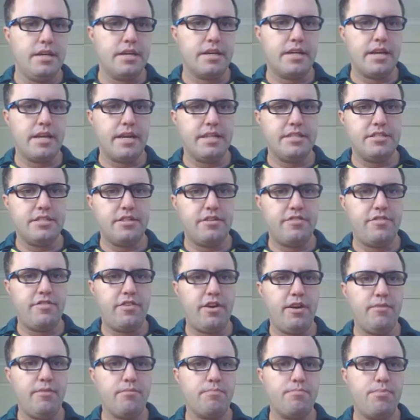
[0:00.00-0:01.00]
Okay, so if
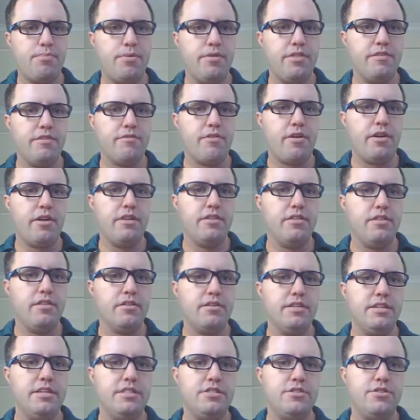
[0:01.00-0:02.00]
I put the right
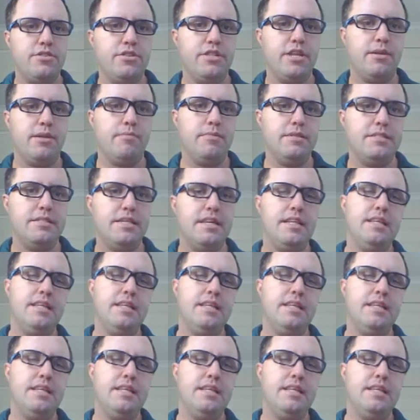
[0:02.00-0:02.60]
look at these two numbers,